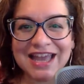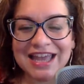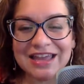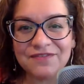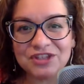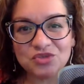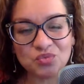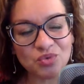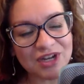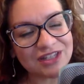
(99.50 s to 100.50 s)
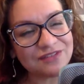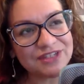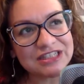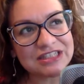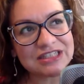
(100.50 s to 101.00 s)
If it's
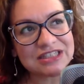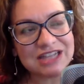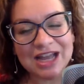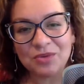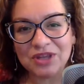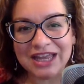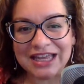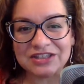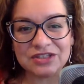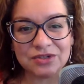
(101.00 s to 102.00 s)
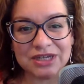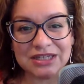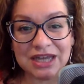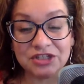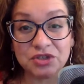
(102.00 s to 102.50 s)
relevant, I will answer
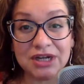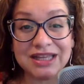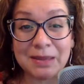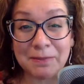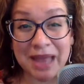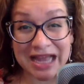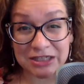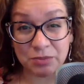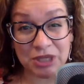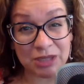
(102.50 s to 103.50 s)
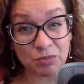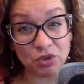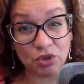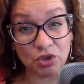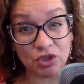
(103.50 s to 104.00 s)
it. I try to get back to
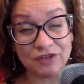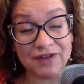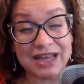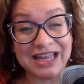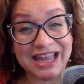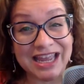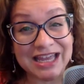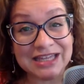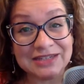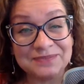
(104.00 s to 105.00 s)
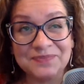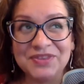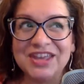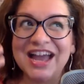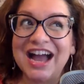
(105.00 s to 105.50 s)
people if I can.
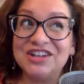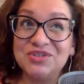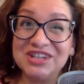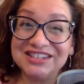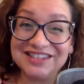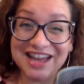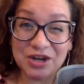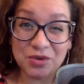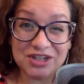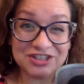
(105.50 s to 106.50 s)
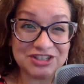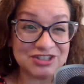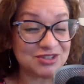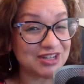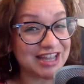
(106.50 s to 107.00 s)
I do get a lot of
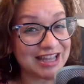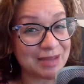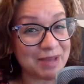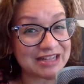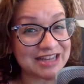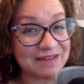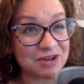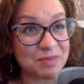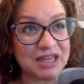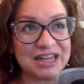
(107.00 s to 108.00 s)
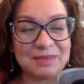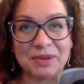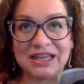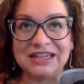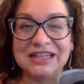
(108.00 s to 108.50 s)
questions, so I can't get back to everybody,
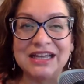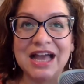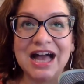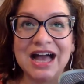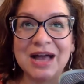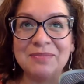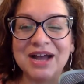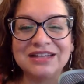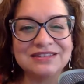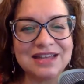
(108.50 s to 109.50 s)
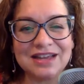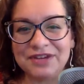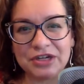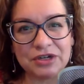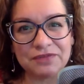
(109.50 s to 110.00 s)
but um, I love
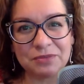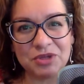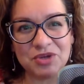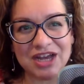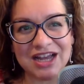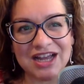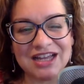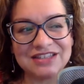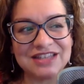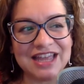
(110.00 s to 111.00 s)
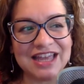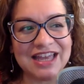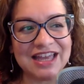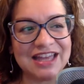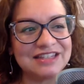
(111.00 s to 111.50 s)
hearing from you guys
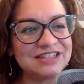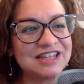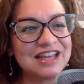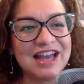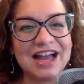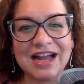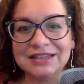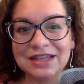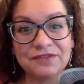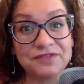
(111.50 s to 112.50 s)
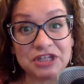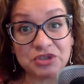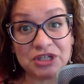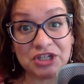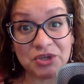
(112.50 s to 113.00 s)
and I love
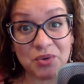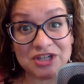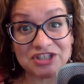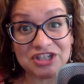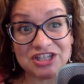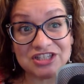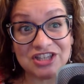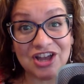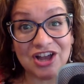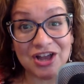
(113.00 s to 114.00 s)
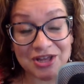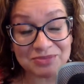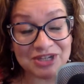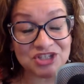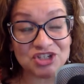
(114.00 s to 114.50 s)
featuring your questions on
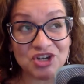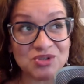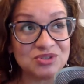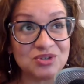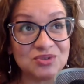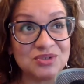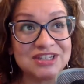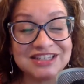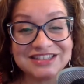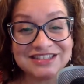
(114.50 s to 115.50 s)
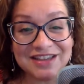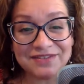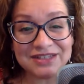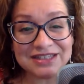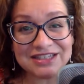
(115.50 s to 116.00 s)
my show. So
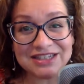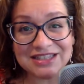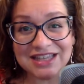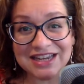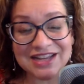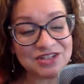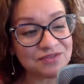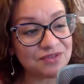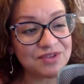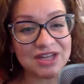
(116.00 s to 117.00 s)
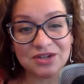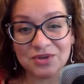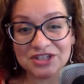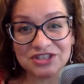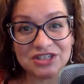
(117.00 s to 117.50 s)
definitely check that out. And if you've got a
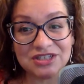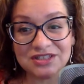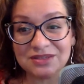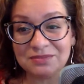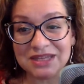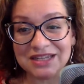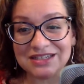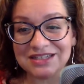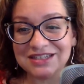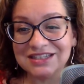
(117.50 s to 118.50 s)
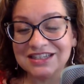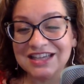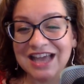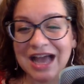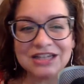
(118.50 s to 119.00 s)
question, submit it.
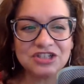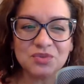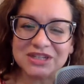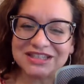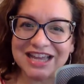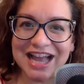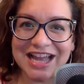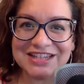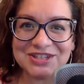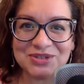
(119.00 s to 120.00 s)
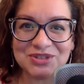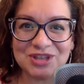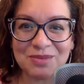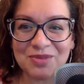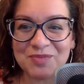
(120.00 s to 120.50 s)
I just want to say hi to
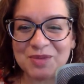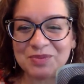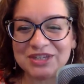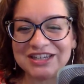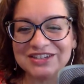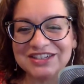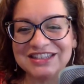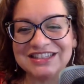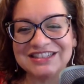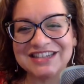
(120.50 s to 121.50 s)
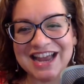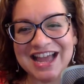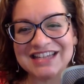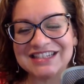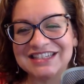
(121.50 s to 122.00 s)
some of the people here in the
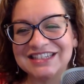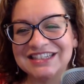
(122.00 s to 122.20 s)
chat.